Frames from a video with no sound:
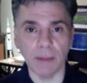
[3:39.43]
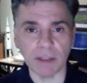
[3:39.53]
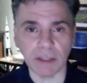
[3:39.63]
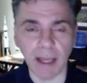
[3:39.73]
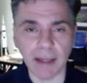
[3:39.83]

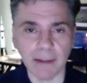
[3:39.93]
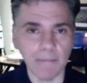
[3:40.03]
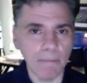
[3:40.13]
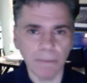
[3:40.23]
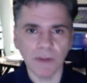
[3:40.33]
selected,
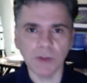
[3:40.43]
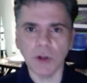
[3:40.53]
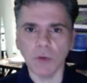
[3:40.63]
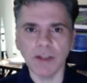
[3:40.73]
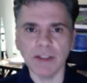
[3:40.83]
there's no
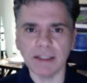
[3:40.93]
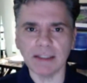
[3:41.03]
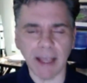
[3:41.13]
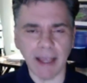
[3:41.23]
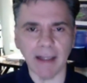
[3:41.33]
reason to say
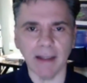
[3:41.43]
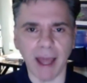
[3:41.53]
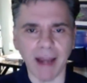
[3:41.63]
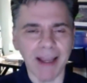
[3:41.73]
any of that.